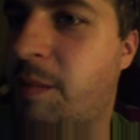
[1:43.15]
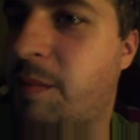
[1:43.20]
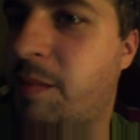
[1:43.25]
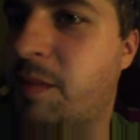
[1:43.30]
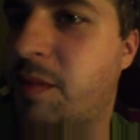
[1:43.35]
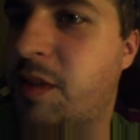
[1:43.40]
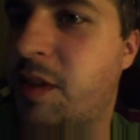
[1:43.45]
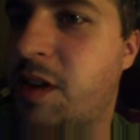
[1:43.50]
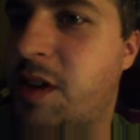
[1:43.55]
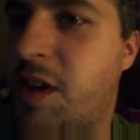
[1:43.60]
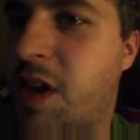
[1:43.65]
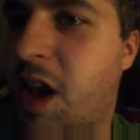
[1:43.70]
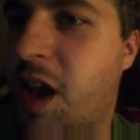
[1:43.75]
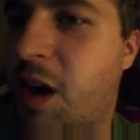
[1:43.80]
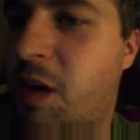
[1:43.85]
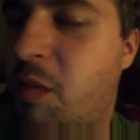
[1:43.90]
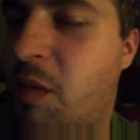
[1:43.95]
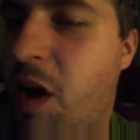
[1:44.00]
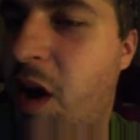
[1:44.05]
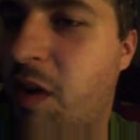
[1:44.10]

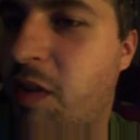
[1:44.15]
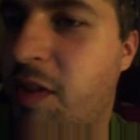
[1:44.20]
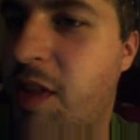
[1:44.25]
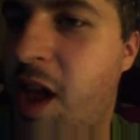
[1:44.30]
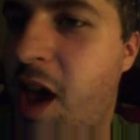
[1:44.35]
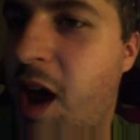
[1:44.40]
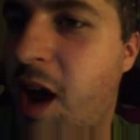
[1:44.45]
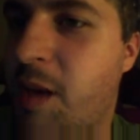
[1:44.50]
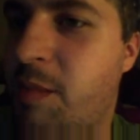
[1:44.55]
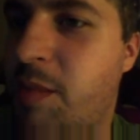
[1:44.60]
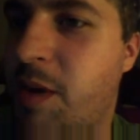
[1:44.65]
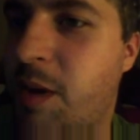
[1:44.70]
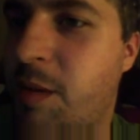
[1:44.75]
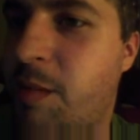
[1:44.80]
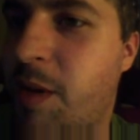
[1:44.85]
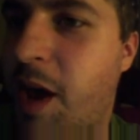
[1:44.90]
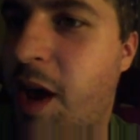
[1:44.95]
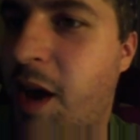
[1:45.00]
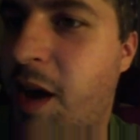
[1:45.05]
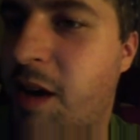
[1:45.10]
to get around
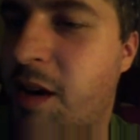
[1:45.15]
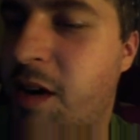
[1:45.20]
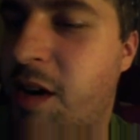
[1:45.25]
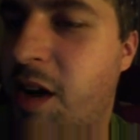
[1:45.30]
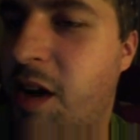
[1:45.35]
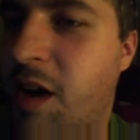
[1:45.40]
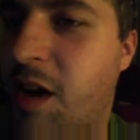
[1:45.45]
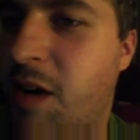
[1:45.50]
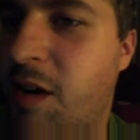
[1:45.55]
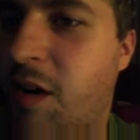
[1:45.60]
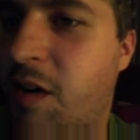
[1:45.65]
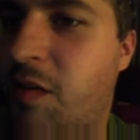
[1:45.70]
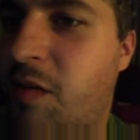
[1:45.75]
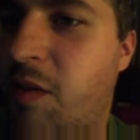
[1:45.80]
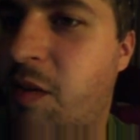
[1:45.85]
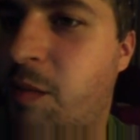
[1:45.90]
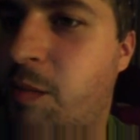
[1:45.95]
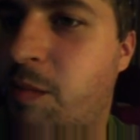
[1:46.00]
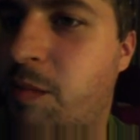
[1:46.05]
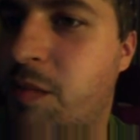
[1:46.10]
the IP
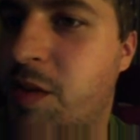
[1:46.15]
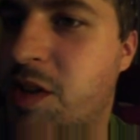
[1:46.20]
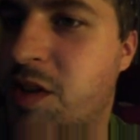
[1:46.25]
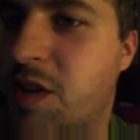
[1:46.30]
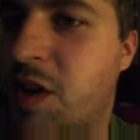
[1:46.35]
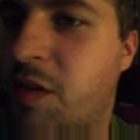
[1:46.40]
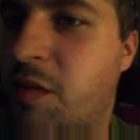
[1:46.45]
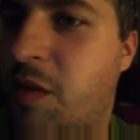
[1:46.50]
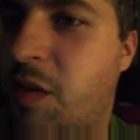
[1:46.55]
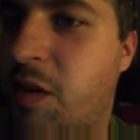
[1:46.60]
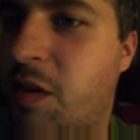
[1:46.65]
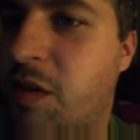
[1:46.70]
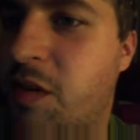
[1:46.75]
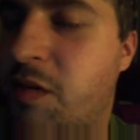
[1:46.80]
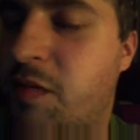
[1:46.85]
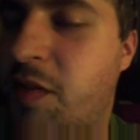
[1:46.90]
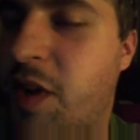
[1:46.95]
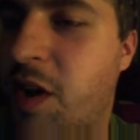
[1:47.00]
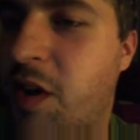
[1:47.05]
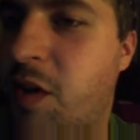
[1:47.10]
ban from
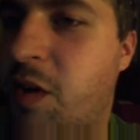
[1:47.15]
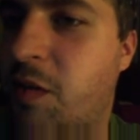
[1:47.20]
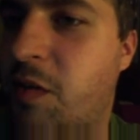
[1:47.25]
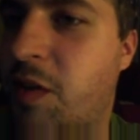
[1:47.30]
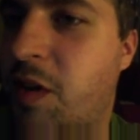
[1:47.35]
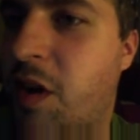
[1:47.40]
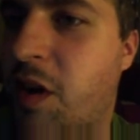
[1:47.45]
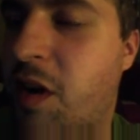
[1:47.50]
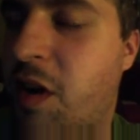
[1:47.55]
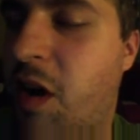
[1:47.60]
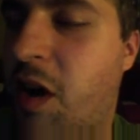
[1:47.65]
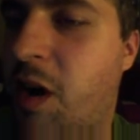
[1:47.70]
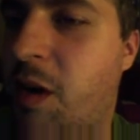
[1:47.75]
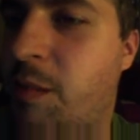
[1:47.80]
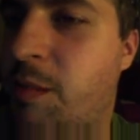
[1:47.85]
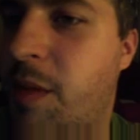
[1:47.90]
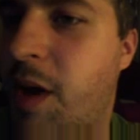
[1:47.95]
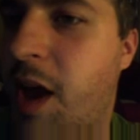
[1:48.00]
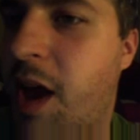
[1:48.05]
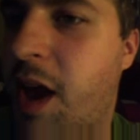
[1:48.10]

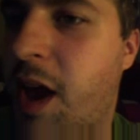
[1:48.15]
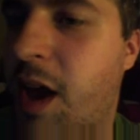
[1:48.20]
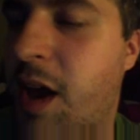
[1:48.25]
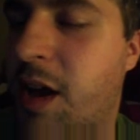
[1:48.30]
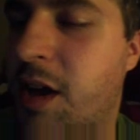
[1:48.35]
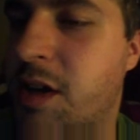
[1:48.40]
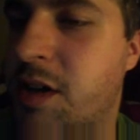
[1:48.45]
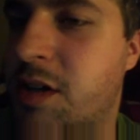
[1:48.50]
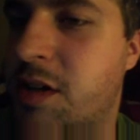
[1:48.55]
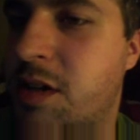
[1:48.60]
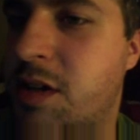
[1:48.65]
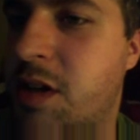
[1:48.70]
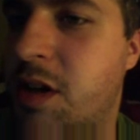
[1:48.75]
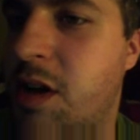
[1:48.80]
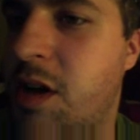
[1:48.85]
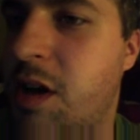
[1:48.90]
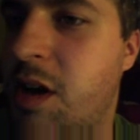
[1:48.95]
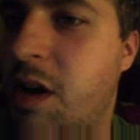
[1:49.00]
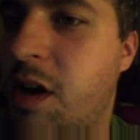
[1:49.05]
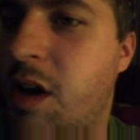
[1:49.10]
DiscoverVancouver.com,
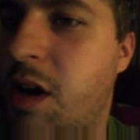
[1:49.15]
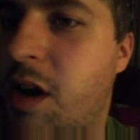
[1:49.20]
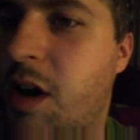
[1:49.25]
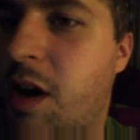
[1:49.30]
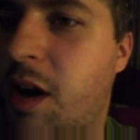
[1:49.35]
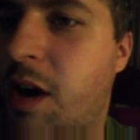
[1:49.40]
and